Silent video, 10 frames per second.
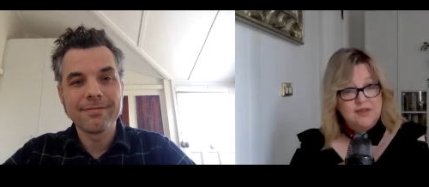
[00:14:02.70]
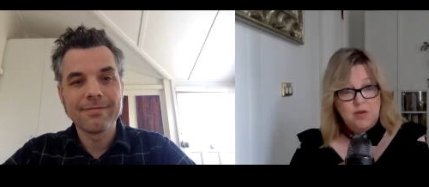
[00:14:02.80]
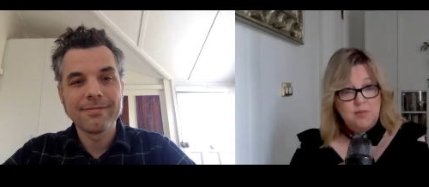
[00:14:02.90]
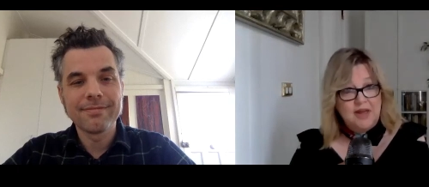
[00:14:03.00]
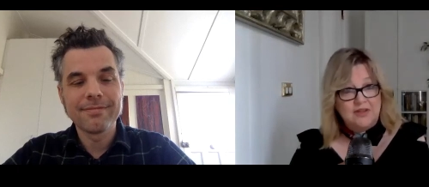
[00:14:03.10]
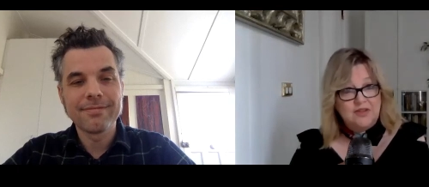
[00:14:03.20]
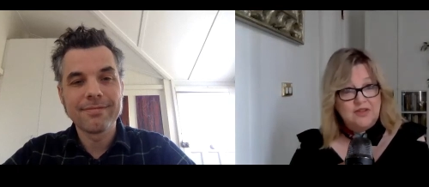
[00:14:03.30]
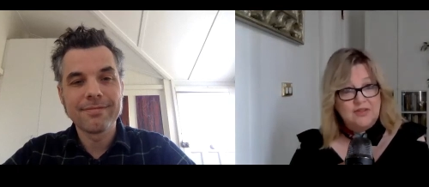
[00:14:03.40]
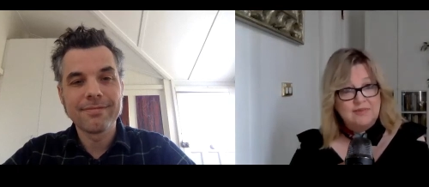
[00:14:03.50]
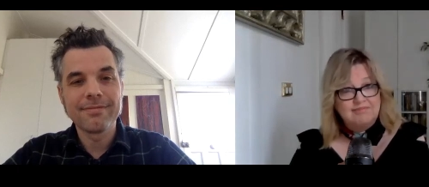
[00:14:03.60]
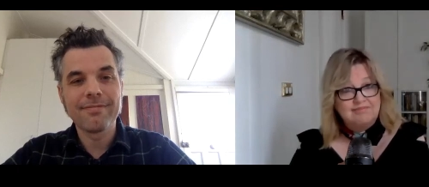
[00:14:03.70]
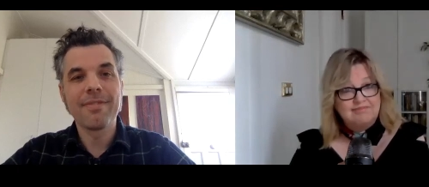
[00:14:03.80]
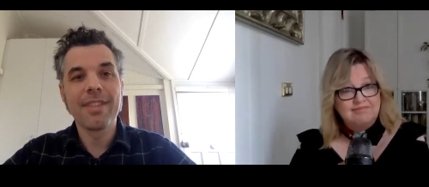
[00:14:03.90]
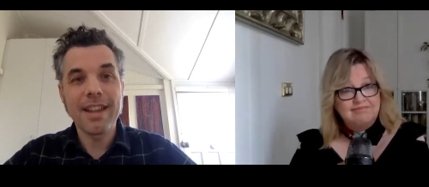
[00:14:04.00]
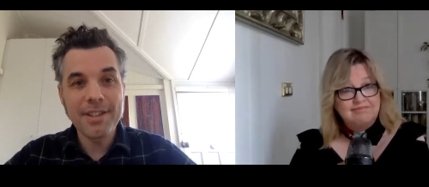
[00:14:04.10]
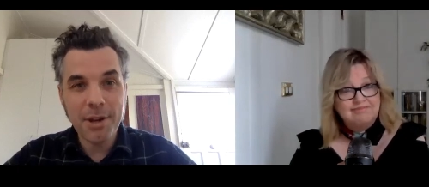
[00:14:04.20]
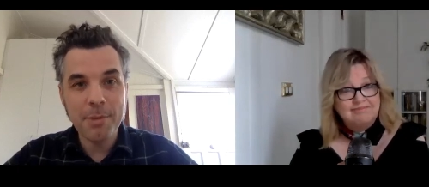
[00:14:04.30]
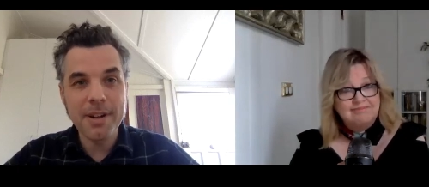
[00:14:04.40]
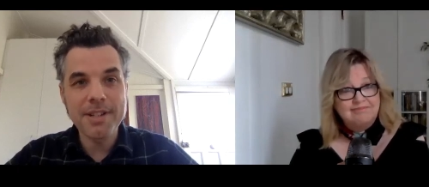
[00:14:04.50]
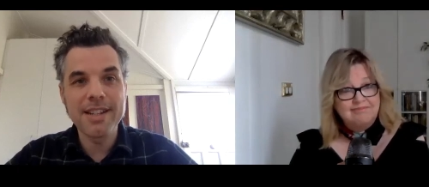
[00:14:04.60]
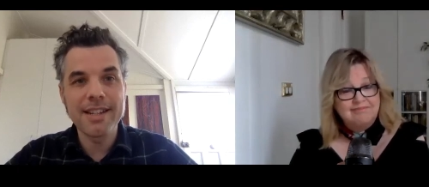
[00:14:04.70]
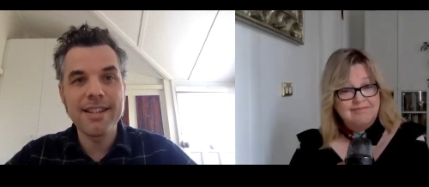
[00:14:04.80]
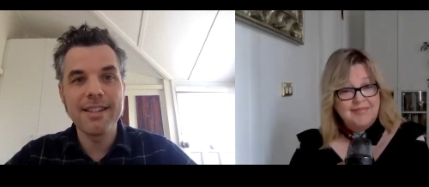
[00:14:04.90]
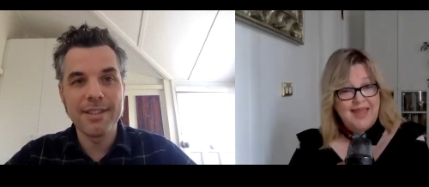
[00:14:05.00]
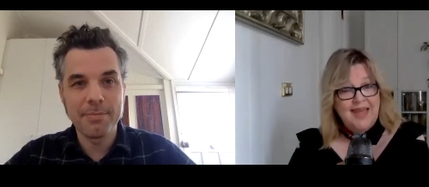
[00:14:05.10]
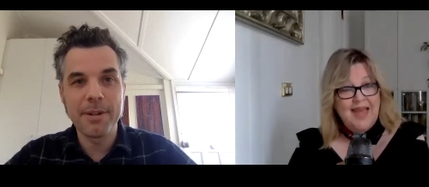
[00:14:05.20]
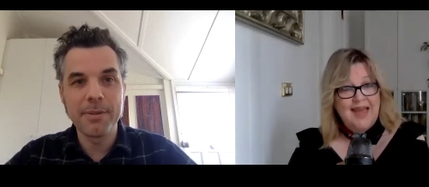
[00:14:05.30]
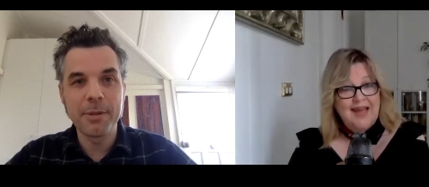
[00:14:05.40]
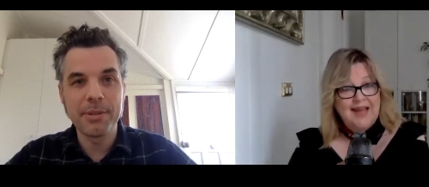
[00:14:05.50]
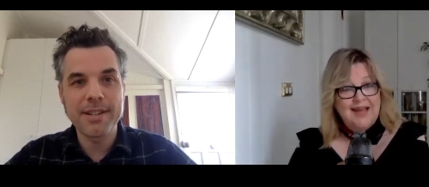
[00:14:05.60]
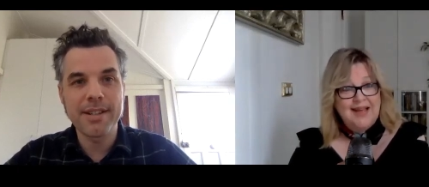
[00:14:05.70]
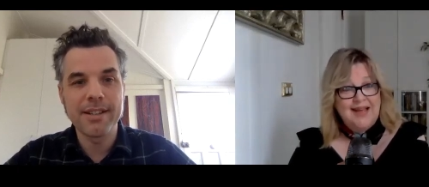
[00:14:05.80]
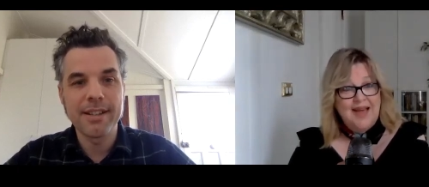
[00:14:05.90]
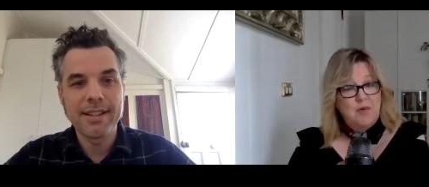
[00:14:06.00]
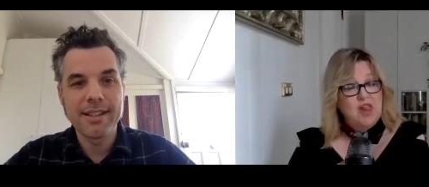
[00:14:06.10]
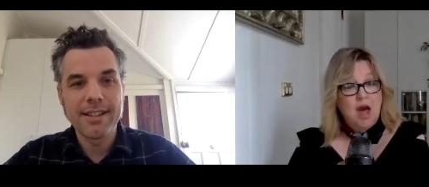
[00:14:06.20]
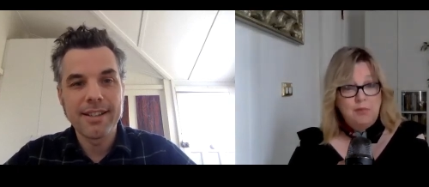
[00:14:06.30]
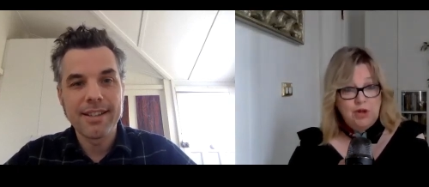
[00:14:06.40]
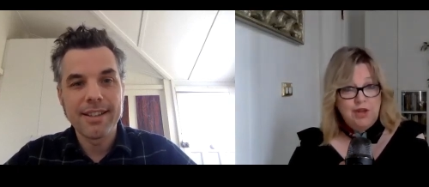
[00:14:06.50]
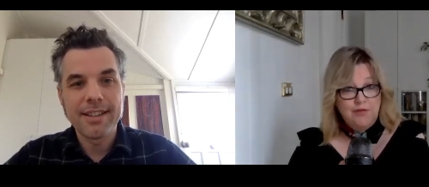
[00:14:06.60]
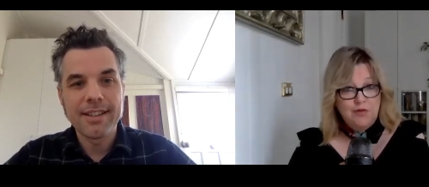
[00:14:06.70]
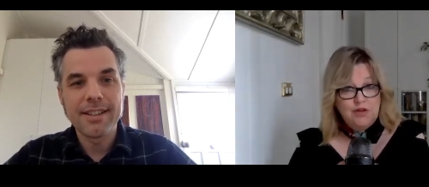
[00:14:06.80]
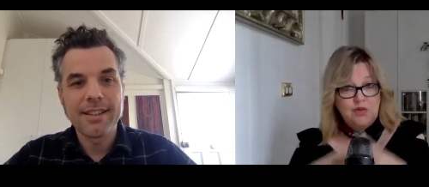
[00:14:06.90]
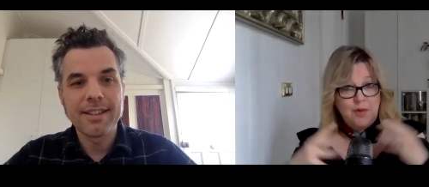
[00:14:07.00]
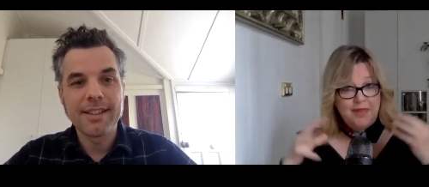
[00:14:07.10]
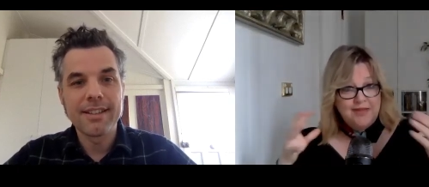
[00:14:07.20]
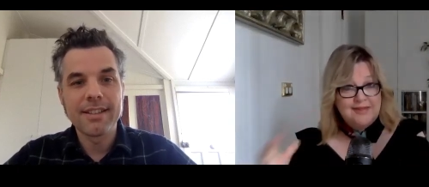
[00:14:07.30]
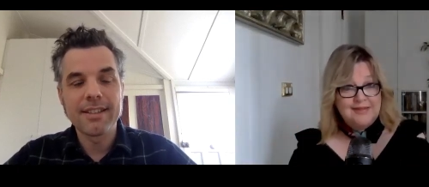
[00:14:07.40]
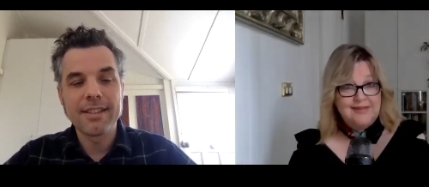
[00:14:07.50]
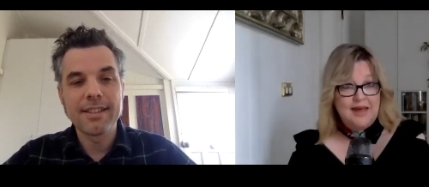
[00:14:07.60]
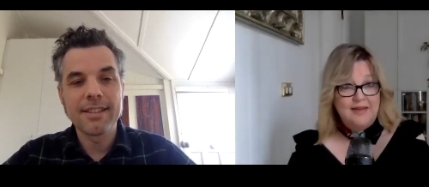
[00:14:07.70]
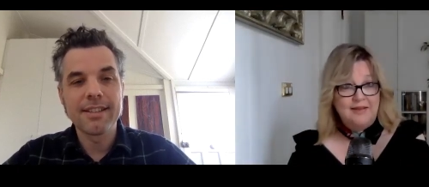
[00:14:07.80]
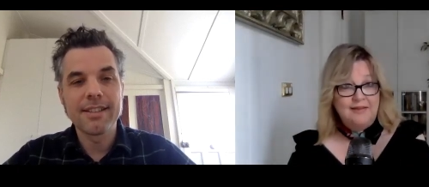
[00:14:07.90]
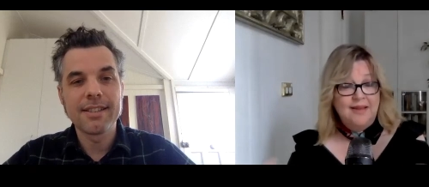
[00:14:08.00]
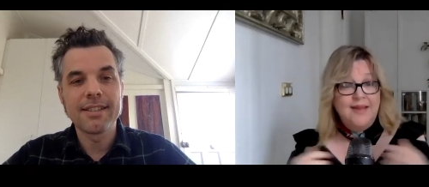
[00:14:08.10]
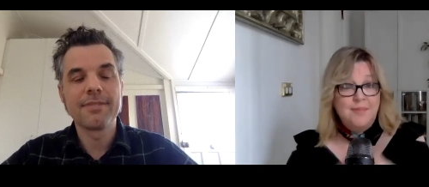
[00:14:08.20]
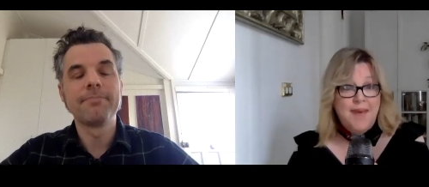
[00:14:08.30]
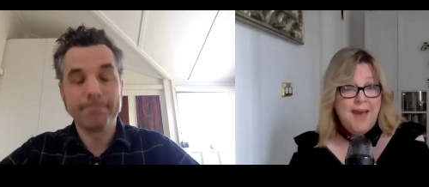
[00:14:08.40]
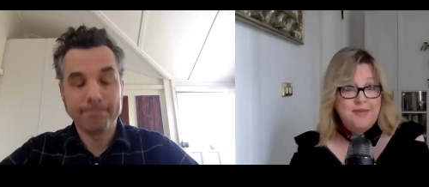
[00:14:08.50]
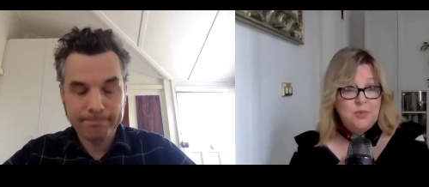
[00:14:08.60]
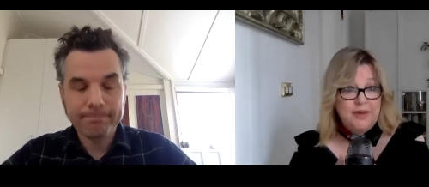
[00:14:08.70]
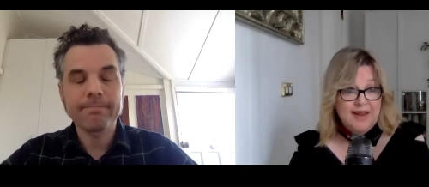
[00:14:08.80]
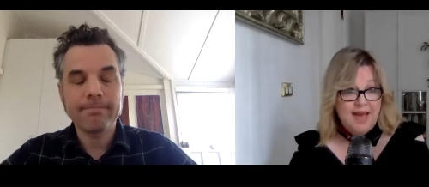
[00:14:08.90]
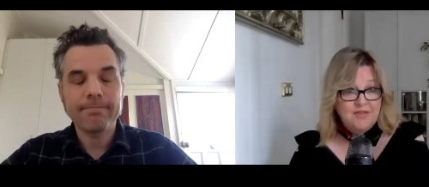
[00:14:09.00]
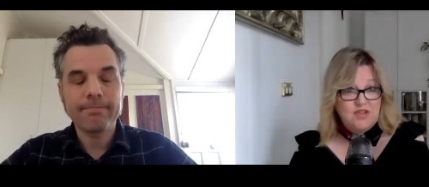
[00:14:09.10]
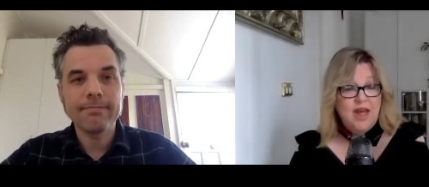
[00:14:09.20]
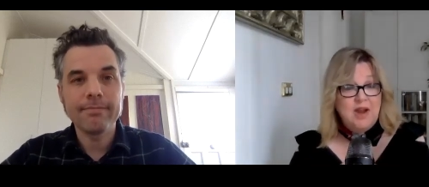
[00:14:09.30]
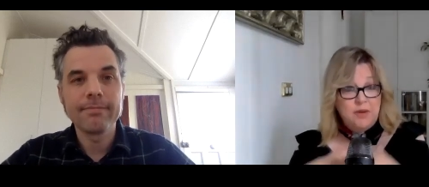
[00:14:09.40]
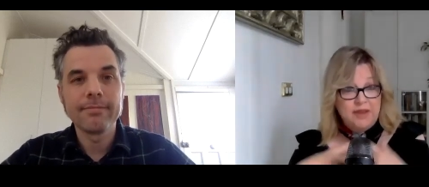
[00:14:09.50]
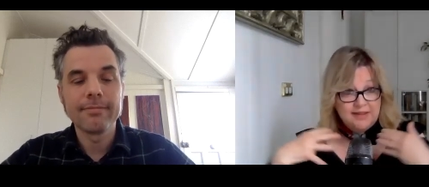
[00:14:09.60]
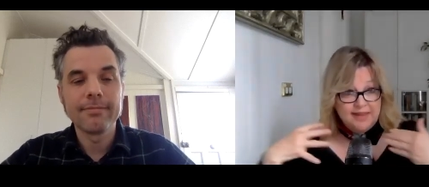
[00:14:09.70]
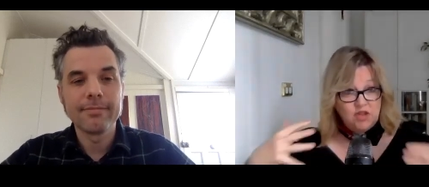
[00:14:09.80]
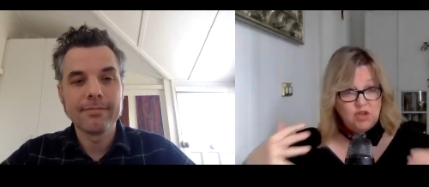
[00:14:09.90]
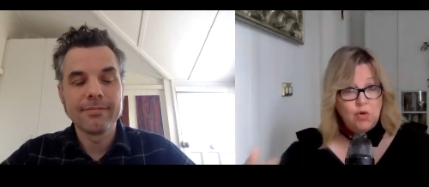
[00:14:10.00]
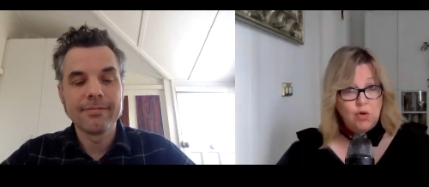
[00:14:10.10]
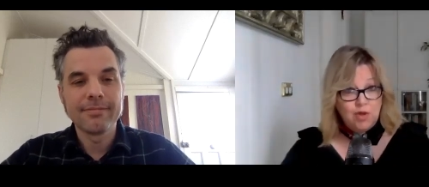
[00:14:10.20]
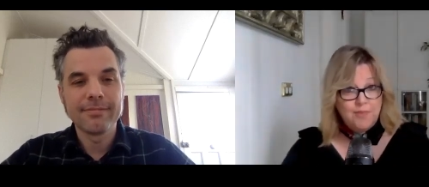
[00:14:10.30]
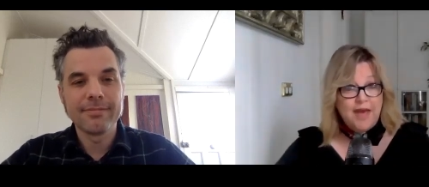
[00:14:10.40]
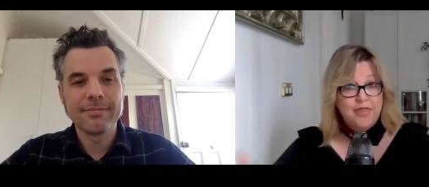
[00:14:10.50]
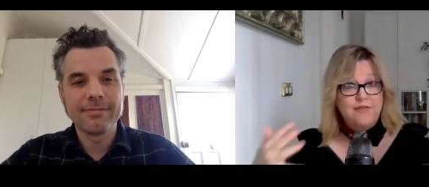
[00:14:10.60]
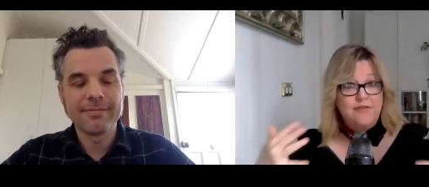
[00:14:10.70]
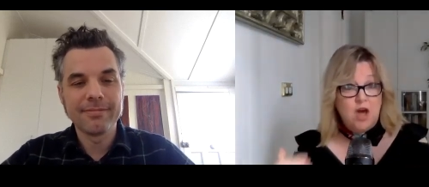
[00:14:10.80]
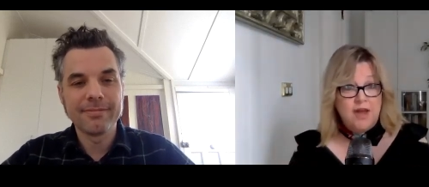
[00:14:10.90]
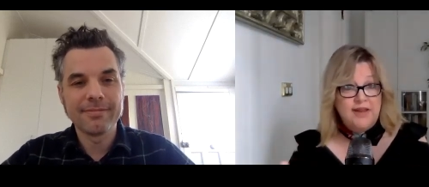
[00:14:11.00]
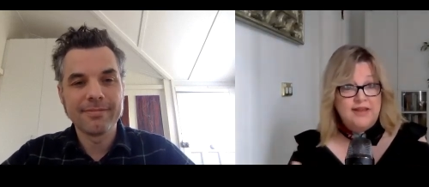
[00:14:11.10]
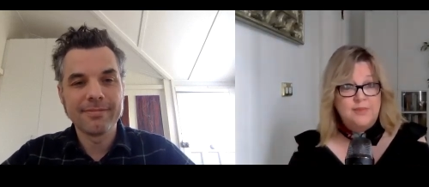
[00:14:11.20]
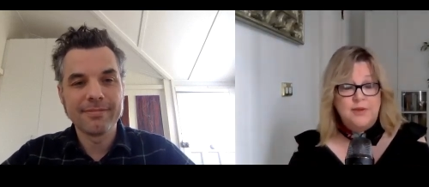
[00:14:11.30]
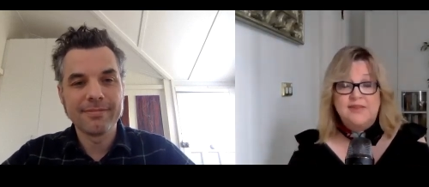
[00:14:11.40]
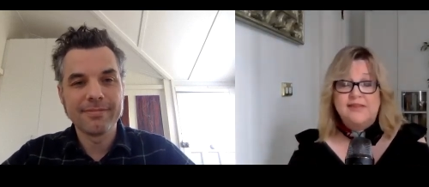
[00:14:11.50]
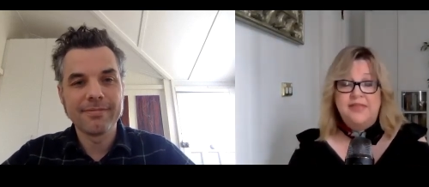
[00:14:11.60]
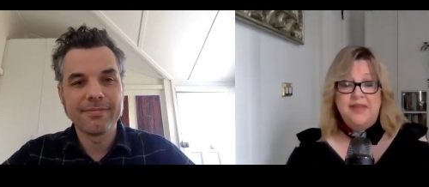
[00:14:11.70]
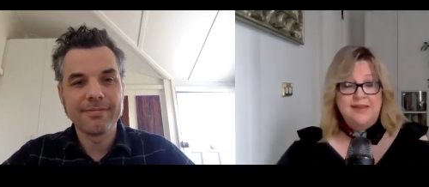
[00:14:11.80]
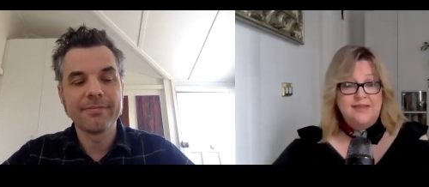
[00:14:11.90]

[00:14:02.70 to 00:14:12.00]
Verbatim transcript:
Speaker 1: so much.
Speaker 2: Thanks so much, Nikki. It's been a real pleasure.
Speaker 1: Well, I'm looking forward to when this is done. Perhaps we can have a chat and we can then talk about the findings because I think